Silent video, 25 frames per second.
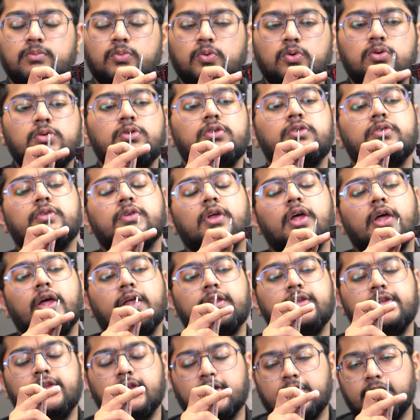molds.
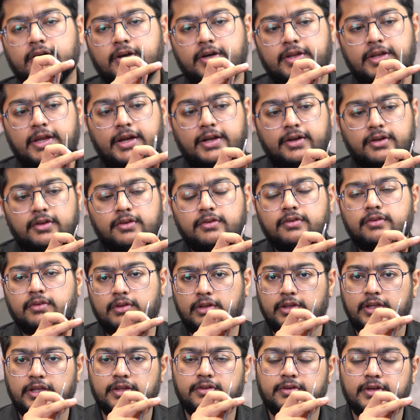These are the
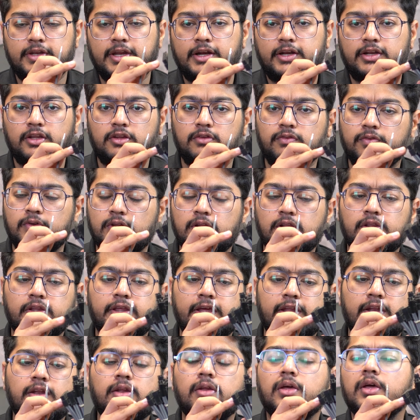connectors. These connectors will
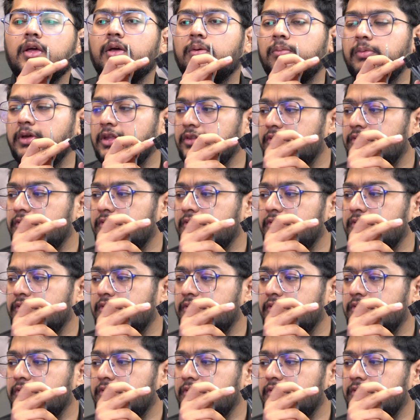then be